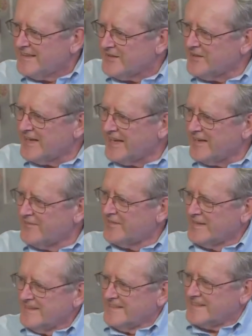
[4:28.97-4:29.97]
you have
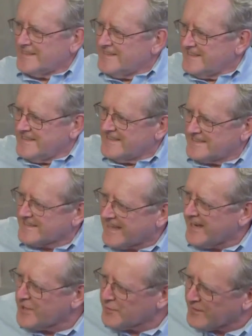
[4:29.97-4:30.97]
the
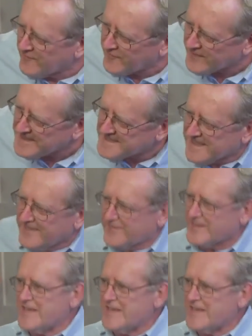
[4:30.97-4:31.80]
care and feeding of the